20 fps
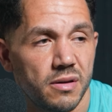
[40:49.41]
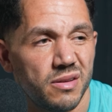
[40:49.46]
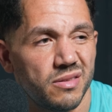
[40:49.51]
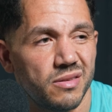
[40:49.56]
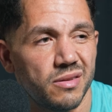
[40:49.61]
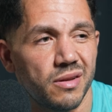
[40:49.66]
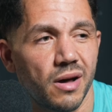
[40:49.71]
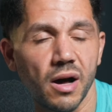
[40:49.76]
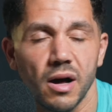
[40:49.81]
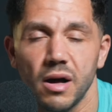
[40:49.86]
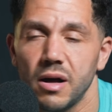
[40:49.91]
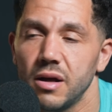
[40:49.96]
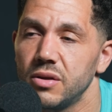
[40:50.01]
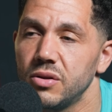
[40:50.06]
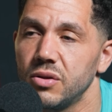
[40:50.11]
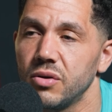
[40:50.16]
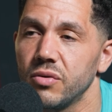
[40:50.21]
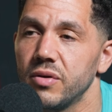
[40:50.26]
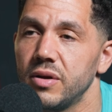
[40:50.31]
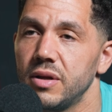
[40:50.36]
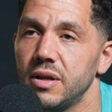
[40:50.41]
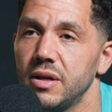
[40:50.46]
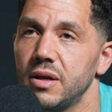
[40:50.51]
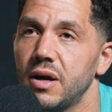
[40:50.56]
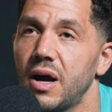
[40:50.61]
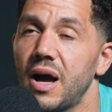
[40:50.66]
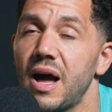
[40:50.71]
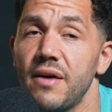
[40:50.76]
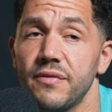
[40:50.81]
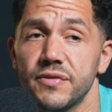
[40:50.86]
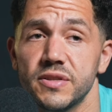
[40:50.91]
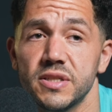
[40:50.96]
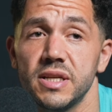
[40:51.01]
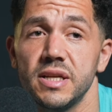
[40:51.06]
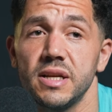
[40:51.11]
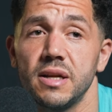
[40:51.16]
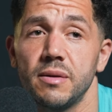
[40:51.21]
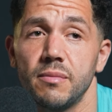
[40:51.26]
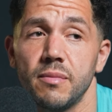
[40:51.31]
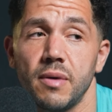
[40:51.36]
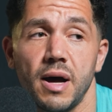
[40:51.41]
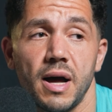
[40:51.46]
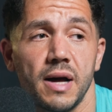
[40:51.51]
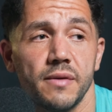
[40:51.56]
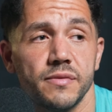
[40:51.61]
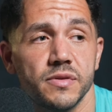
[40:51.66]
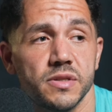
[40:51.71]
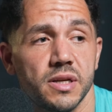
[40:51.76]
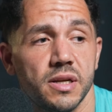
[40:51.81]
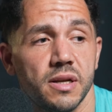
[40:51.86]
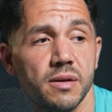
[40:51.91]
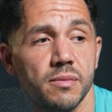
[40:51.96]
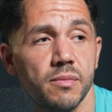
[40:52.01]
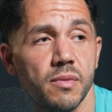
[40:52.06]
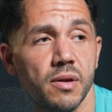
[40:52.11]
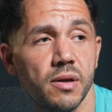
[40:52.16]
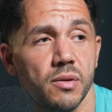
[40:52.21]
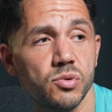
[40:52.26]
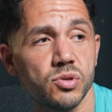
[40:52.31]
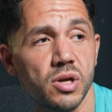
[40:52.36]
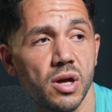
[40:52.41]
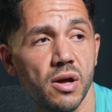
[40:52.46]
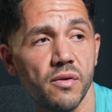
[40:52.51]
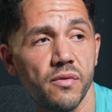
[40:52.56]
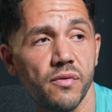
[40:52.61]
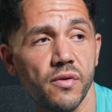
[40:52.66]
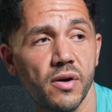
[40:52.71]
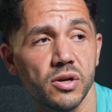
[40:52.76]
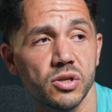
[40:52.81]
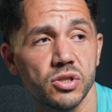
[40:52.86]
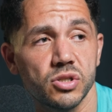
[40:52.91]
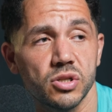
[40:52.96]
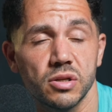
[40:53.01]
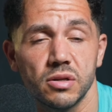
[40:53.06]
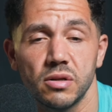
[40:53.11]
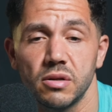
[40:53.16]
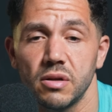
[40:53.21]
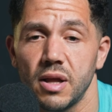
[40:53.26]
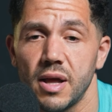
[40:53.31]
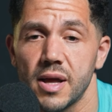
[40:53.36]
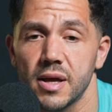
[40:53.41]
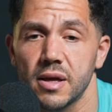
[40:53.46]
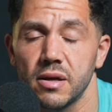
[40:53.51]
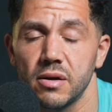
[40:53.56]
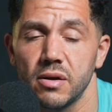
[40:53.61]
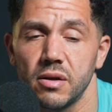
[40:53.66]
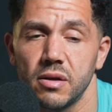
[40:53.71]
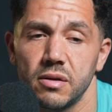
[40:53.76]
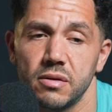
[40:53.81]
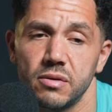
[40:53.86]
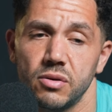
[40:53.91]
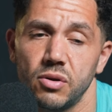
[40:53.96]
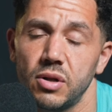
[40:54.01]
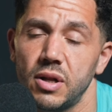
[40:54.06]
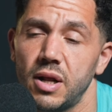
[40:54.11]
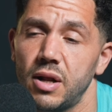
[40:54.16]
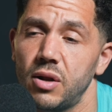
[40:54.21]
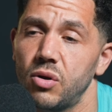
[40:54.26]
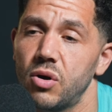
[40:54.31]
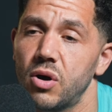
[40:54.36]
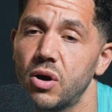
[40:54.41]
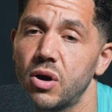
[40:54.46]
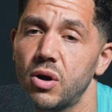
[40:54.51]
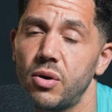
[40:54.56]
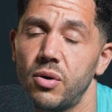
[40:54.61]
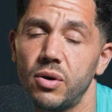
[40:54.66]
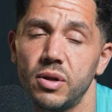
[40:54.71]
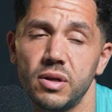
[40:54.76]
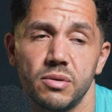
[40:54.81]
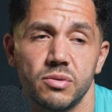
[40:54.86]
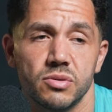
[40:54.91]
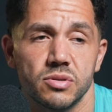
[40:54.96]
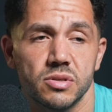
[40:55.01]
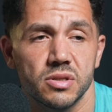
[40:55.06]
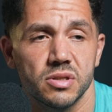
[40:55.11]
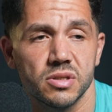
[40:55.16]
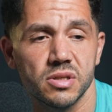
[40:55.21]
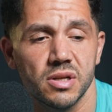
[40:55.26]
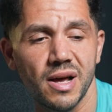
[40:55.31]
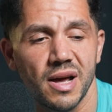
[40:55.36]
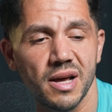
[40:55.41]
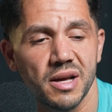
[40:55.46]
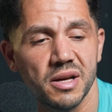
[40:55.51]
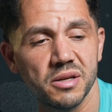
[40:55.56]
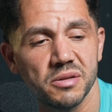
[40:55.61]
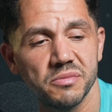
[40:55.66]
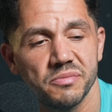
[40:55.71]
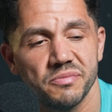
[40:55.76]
No, not really. I have seen him. He was at a function like not that long ago, and it was just like,